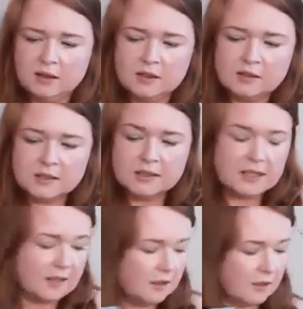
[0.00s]
Doesn't take
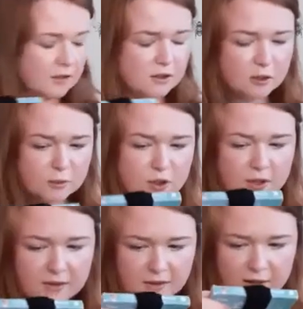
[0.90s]
that long at all. Once you get
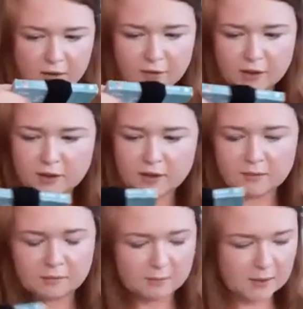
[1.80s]
the hang of it, you can
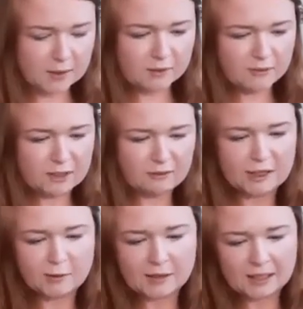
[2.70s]
make them really, really
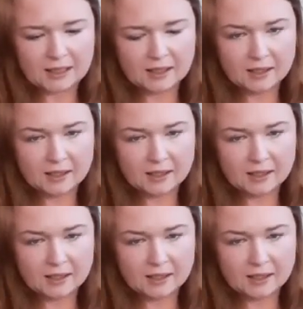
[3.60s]
quickly.